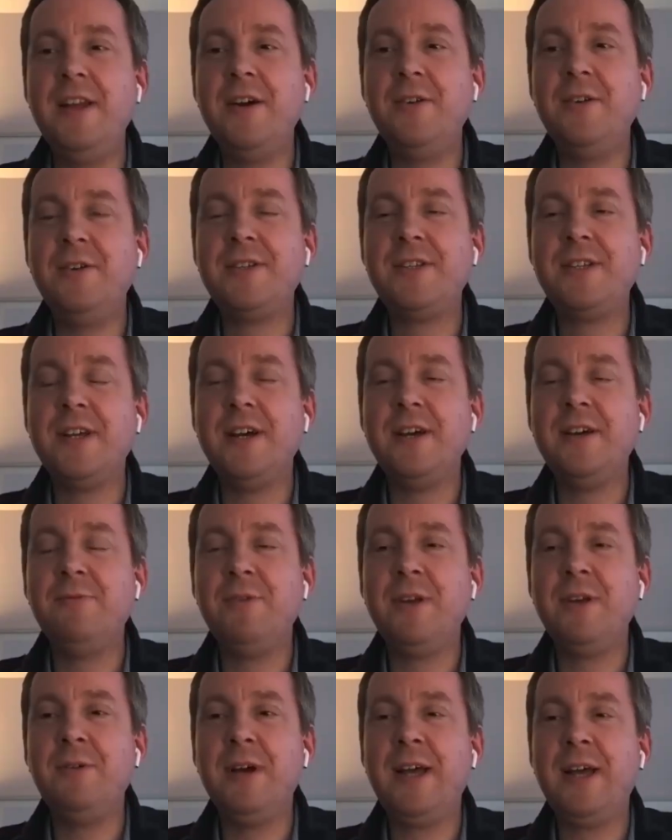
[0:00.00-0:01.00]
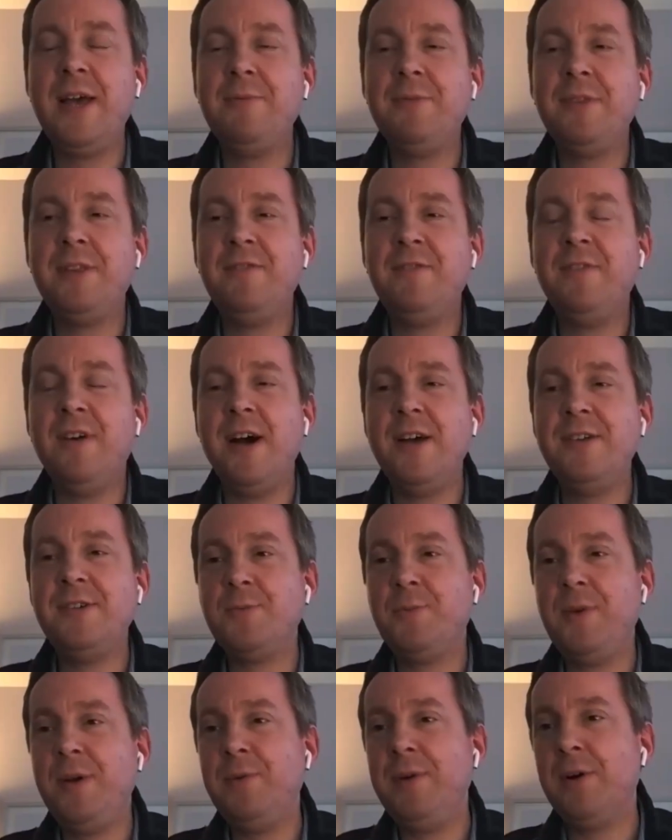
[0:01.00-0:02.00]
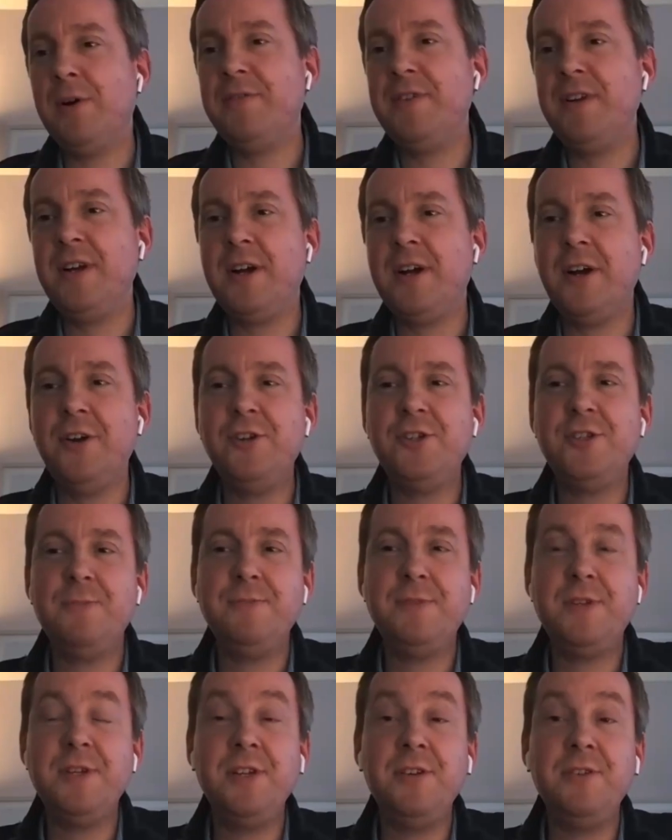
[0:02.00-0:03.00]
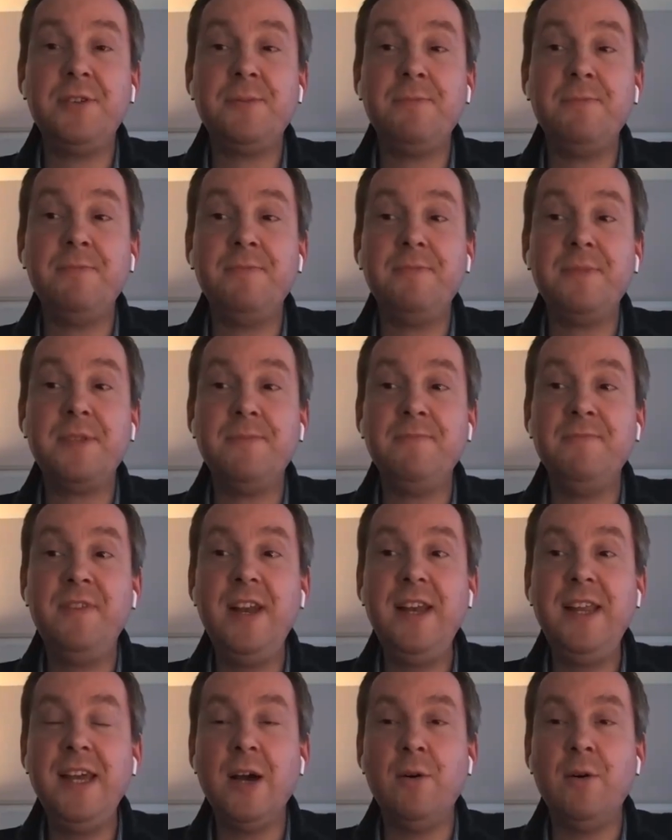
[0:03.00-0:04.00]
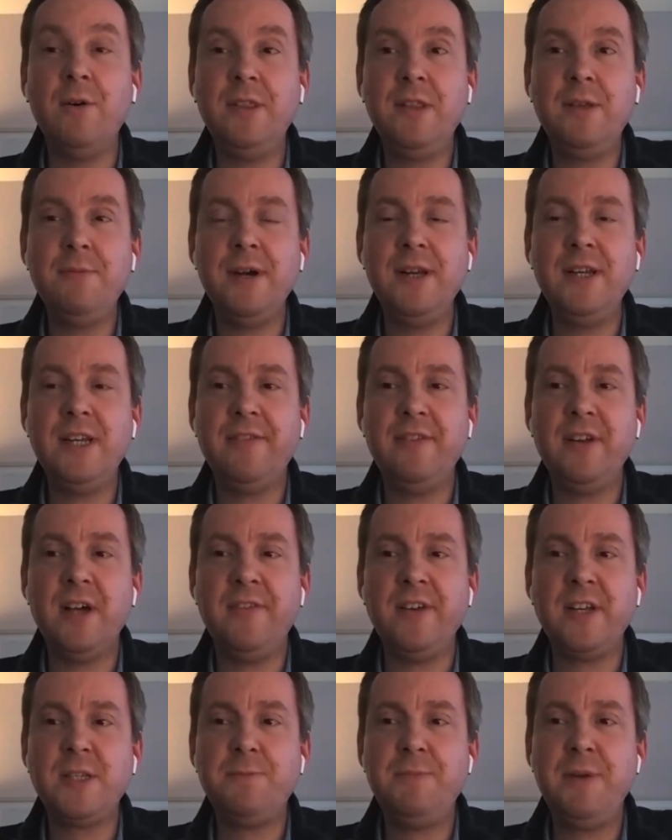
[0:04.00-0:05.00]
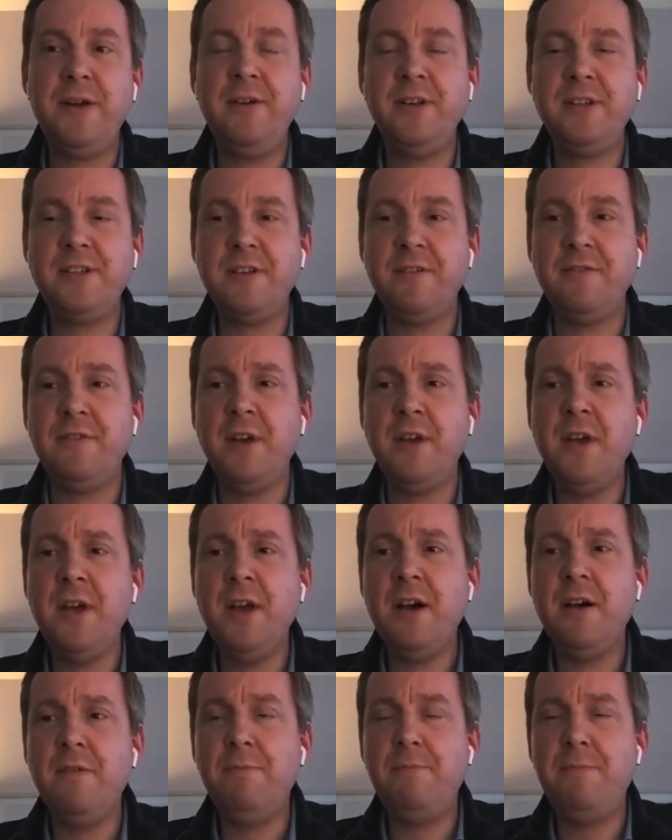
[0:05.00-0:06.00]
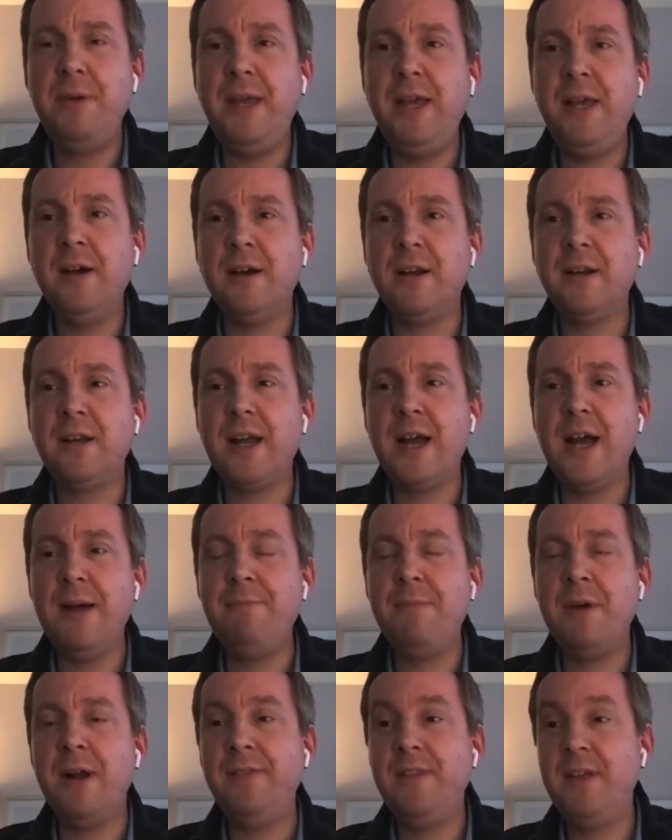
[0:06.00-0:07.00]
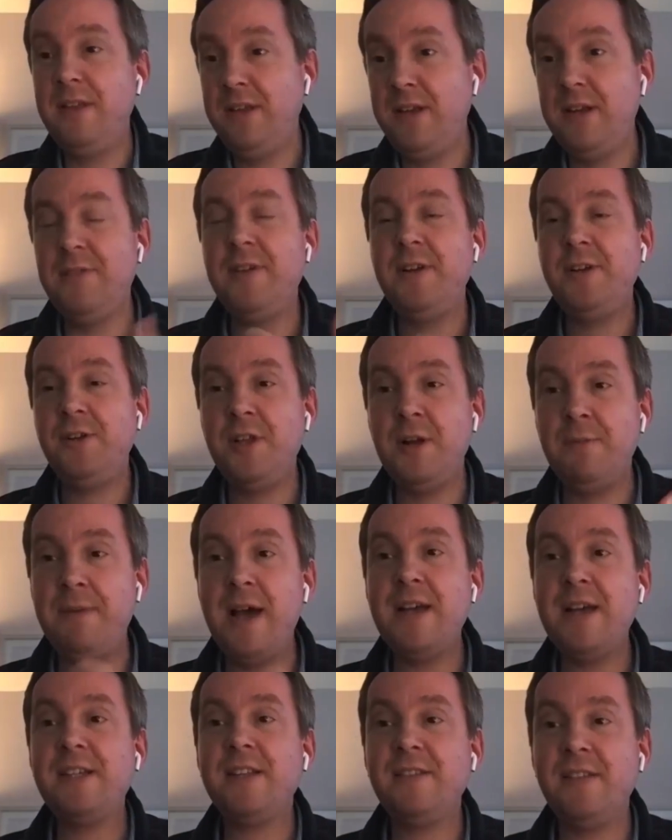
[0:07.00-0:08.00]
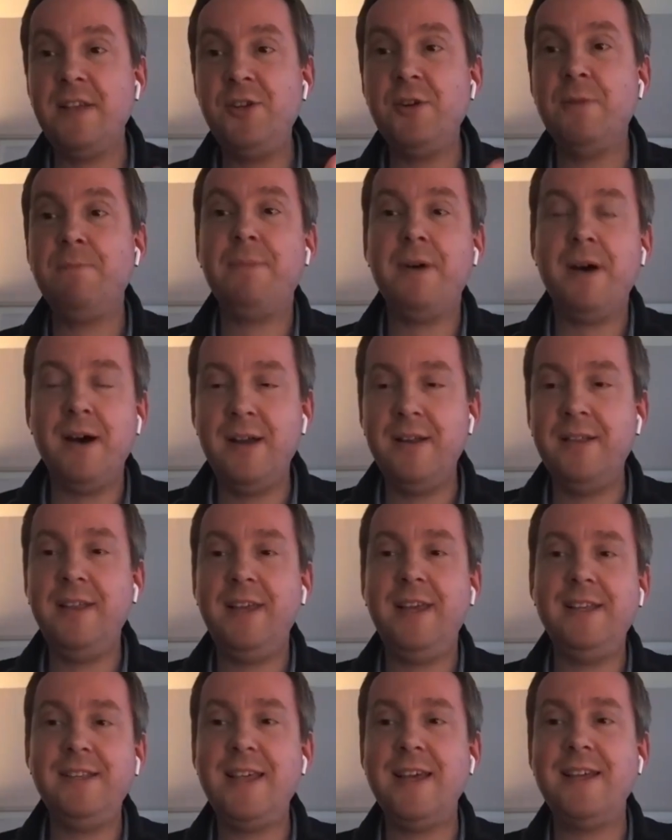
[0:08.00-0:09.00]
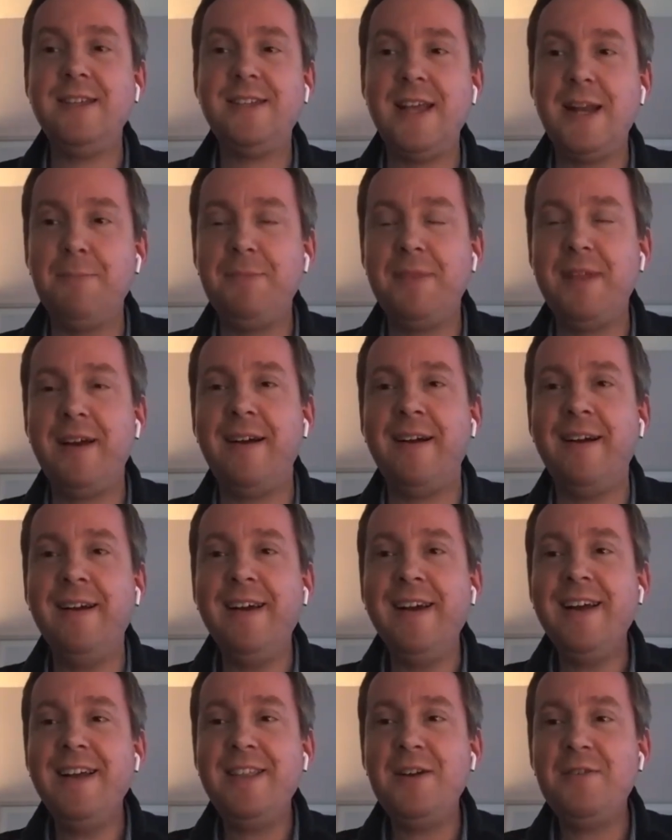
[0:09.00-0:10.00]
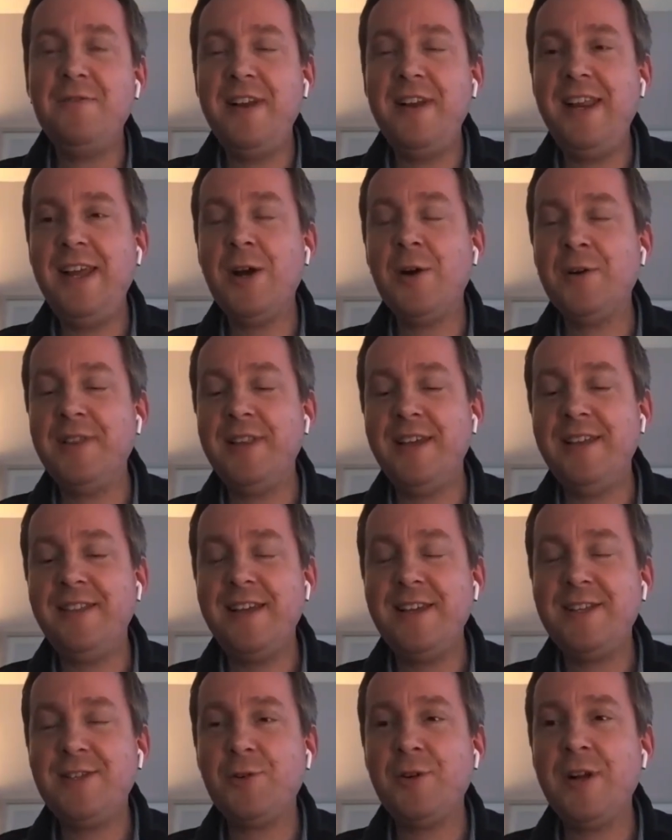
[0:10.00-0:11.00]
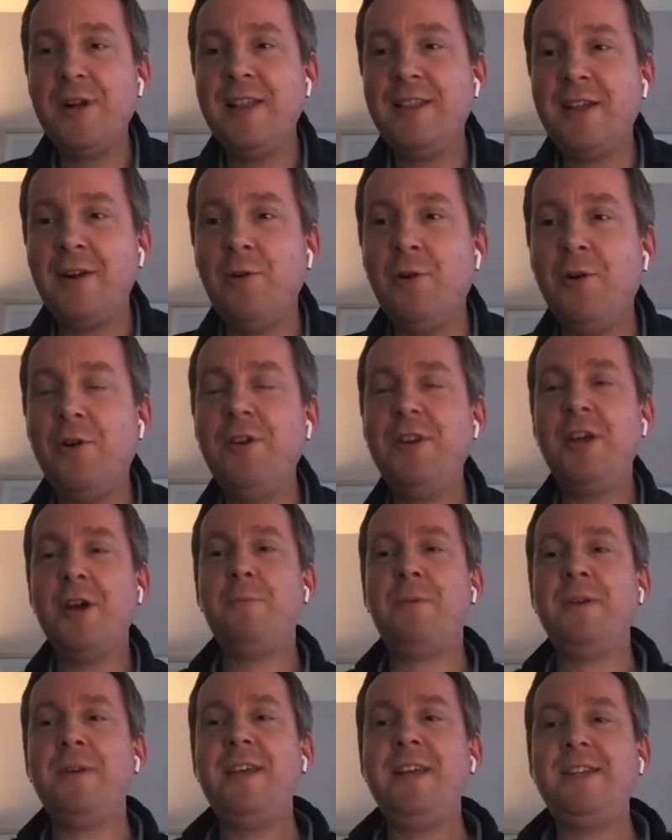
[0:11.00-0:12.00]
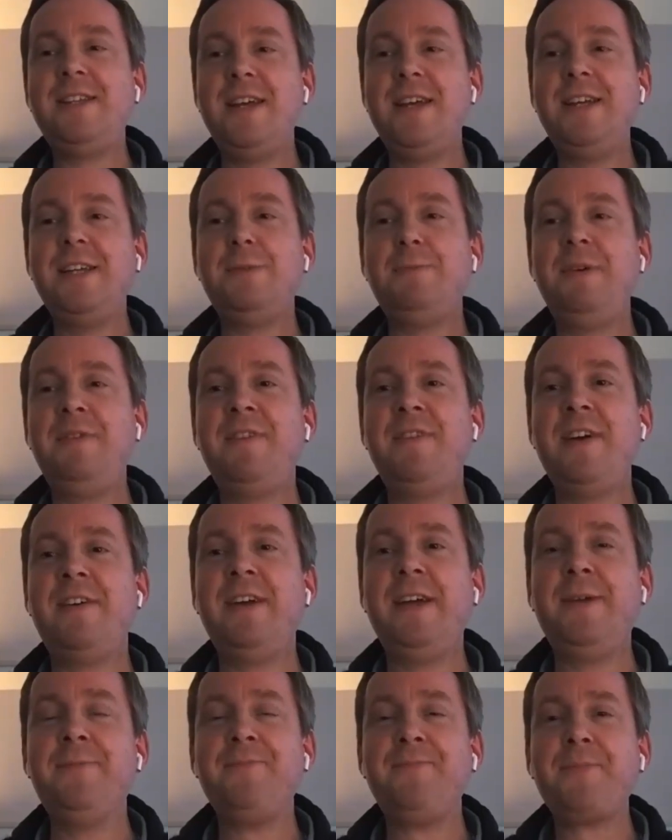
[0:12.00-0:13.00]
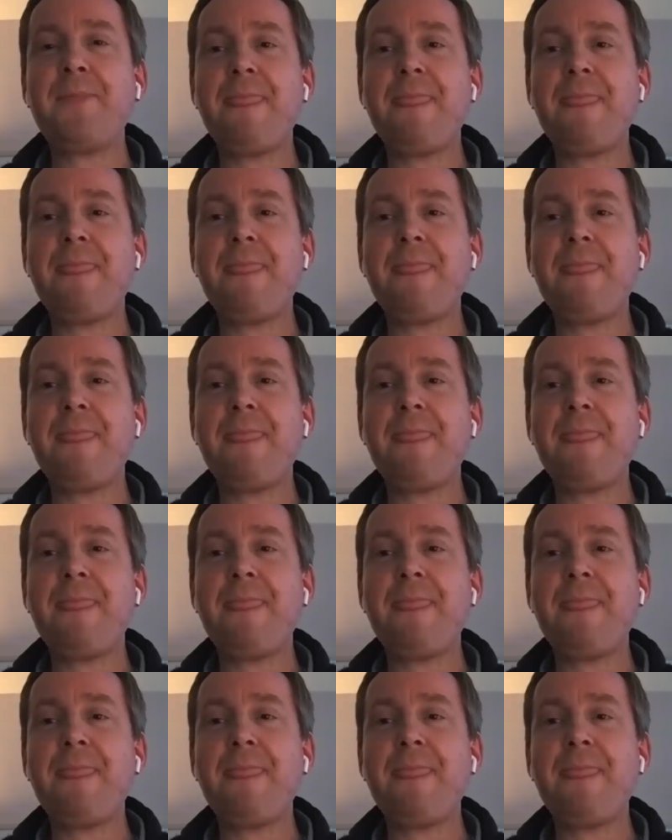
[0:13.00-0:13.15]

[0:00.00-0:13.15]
noticed, again, with advisors, we often encourage them to do some video, and they might have a lot of experience of being on camera, and they do their best and they jump on and they set up their video and they sort out their audio, but they tend to be very